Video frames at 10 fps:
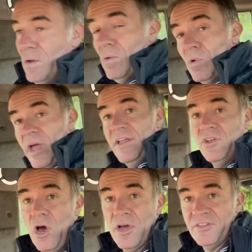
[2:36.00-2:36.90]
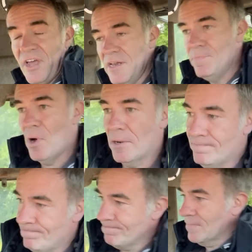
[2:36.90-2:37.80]
we'll get into how it did, but
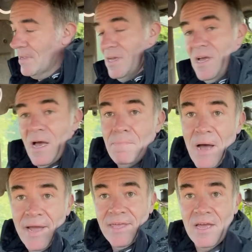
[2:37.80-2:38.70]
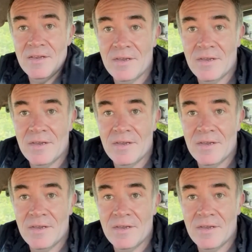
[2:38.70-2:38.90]
I'm back in,